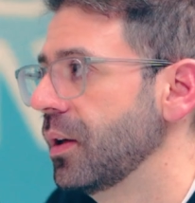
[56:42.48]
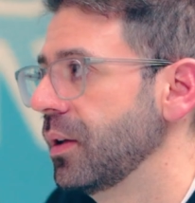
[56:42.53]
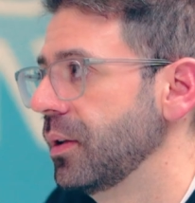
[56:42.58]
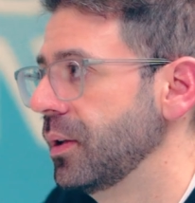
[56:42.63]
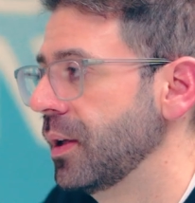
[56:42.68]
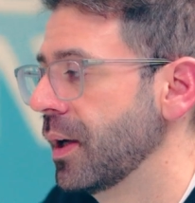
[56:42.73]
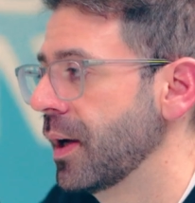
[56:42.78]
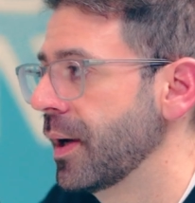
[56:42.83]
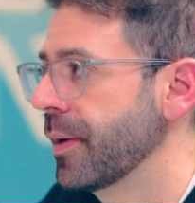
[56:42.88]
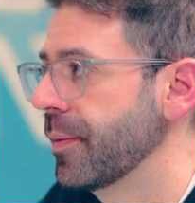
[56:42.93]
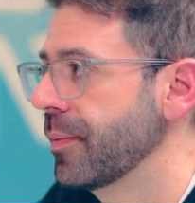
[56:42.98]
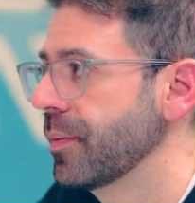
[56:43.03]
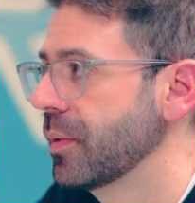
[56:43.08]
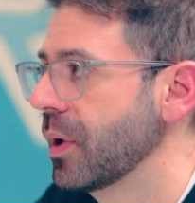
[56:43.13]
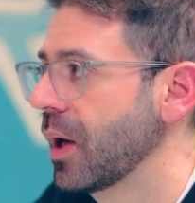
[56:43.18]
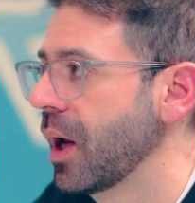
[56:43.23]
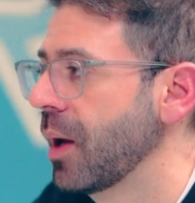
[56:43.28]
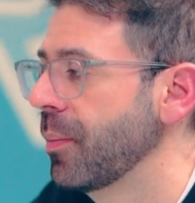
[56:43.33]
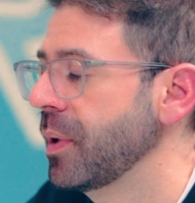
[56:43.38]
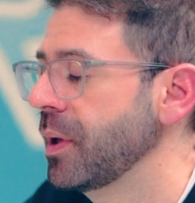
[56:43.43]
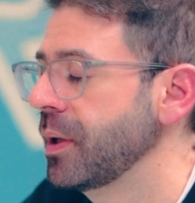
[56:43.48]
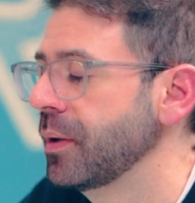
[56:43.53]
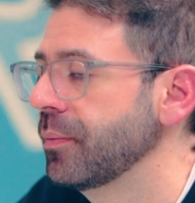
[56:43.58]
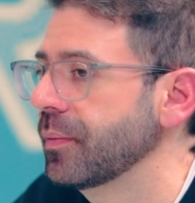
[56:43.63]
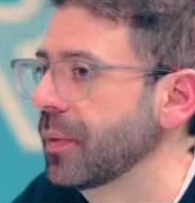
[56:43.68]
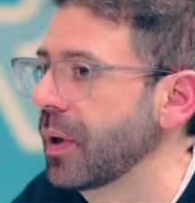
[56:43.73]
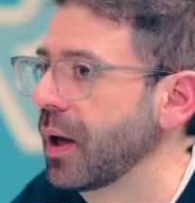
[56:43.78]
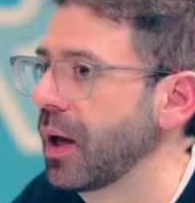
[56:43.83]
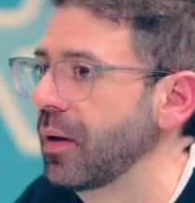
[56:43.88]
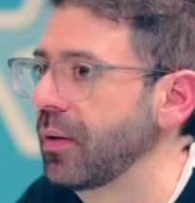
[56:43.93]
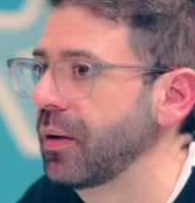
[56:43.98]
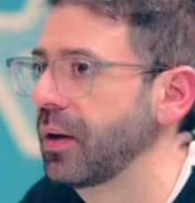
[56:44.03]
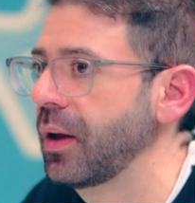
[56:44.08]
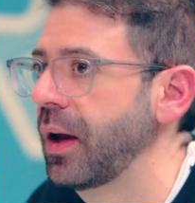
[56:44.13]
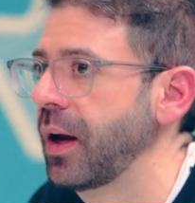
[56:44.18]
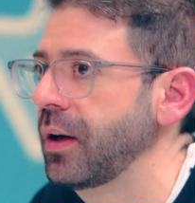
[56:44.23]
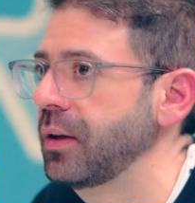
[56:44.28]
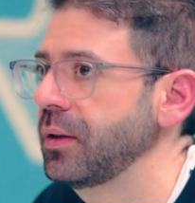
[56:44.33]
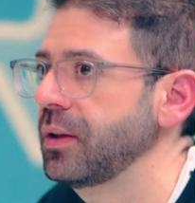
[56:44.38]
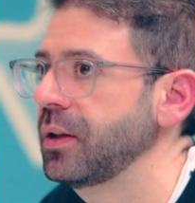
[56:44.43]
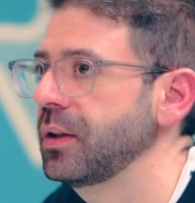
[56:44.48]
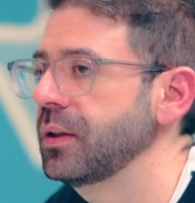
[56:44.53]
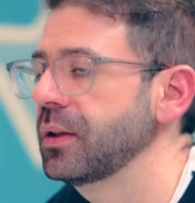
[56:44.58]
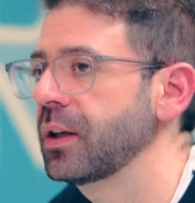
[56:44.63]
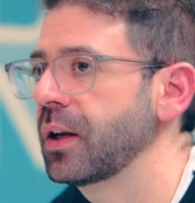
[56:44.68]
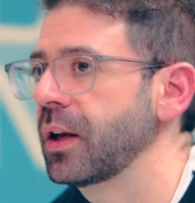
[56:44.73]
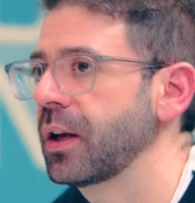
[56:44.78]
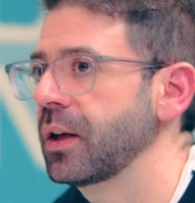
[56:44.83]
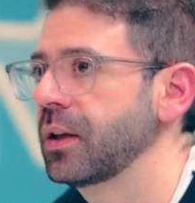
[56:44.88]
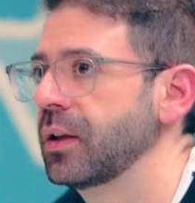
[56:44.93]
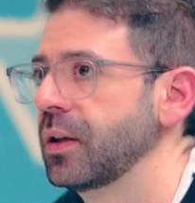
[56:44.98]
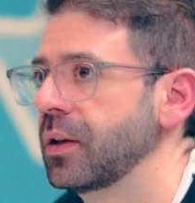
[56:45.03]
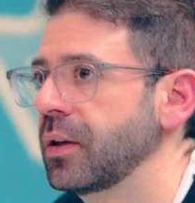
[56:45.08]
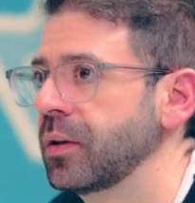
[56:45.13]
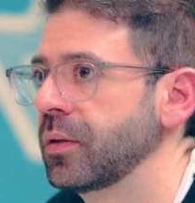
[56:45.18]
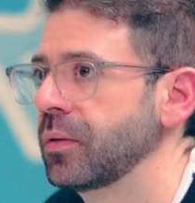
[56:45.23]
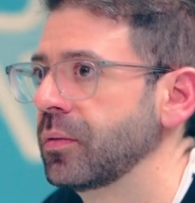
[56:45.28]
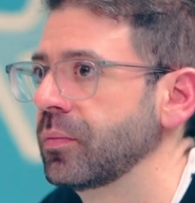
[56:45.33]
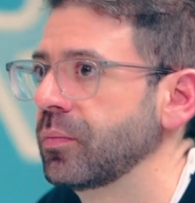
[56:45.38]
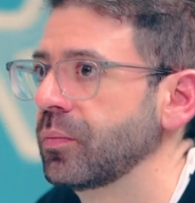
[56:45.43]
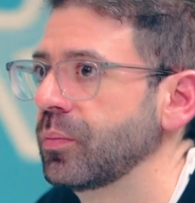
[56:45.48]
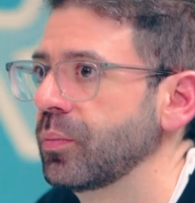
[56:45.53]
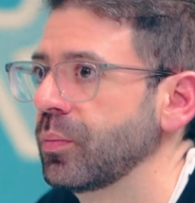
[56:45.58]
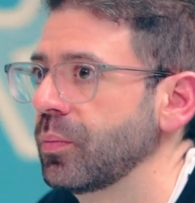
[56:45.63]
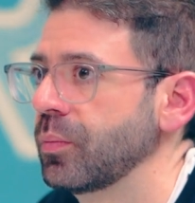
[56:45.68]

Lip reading: Yeah, I mean, anything that I can